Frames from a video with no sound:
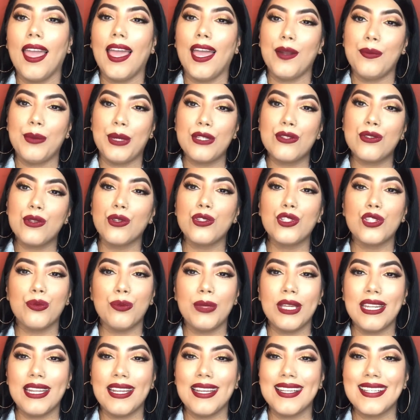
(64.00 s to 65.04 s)
and my
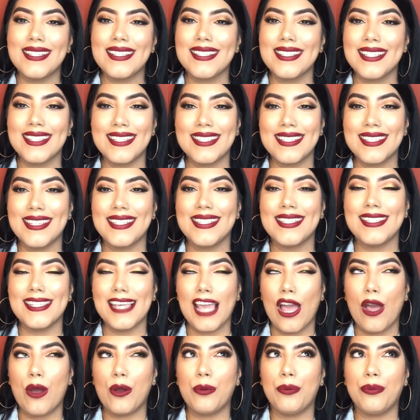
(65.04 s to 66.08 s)
social media is listed
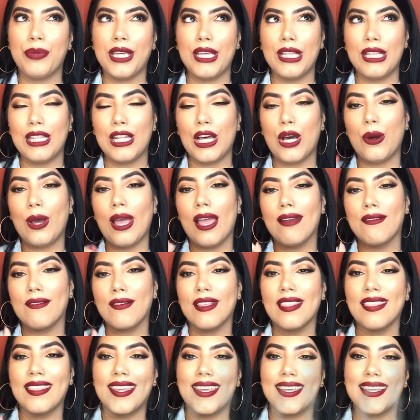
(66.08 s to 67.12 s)
down below.
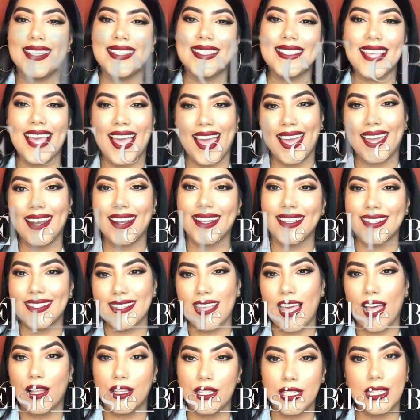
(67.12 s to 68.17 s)
Everything is at
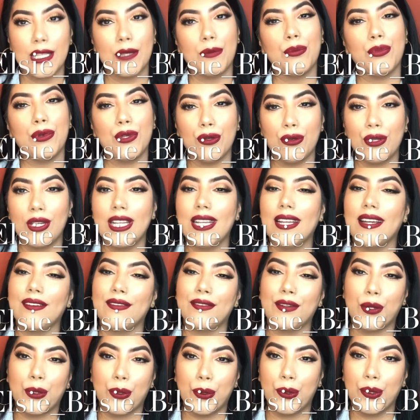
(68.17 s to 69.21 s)
It's Elsie Beauty,
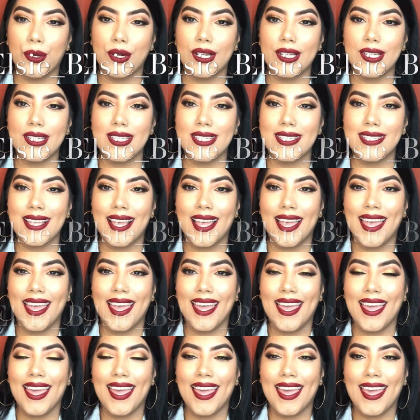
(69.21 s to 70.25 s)
of course.
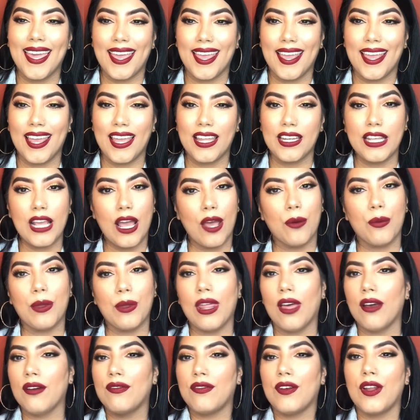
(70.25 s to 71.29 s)
And yeah,
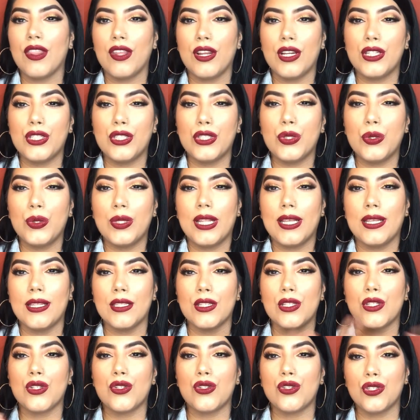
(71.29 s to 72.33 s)
without further ado,
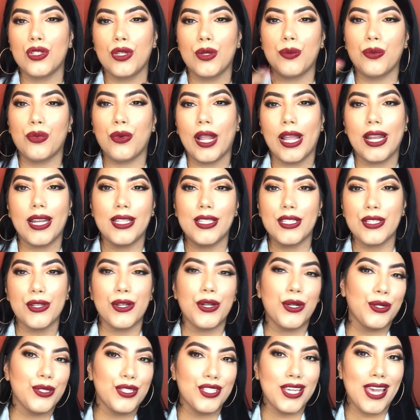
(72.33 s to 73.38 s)
let's jump right into
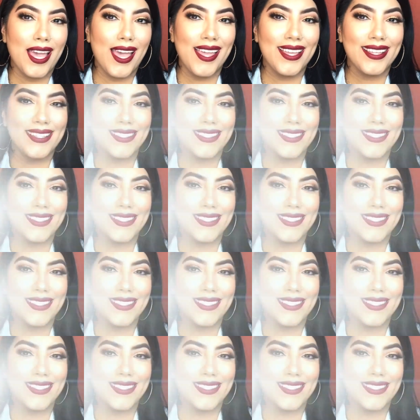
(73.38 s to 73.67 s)
girl chat.